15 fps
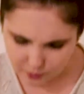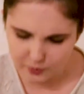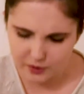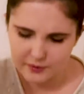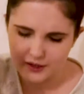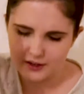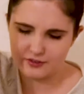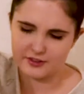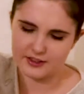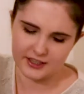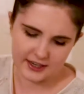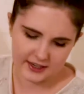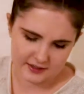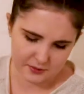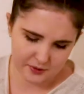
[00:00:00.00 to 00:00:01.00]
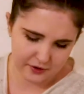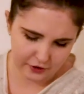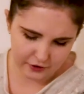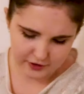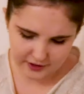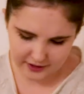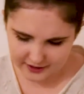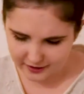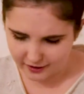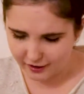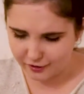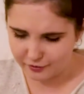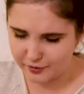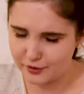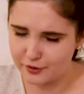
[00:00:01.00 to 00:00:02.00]
What do we have next? We're only like
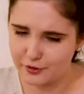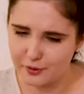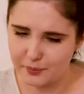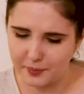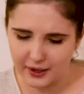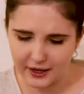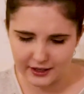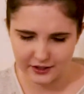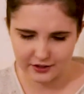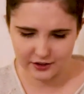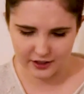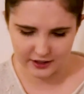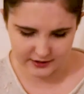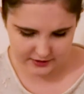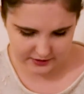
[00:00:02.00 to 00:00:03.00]
halfway through the bag, you guys.